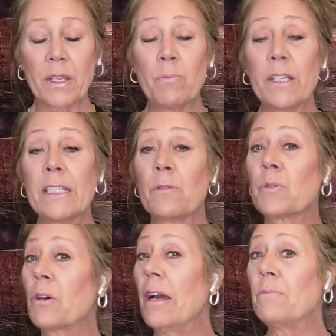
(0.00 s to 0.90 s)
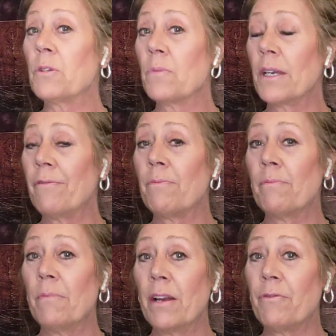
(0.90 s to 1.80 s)
and please subscribe to my,
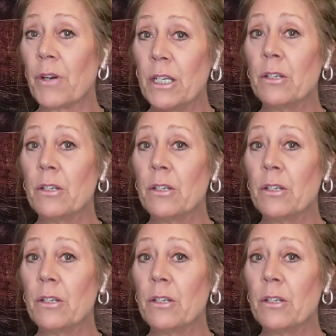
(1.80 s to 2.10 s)
my free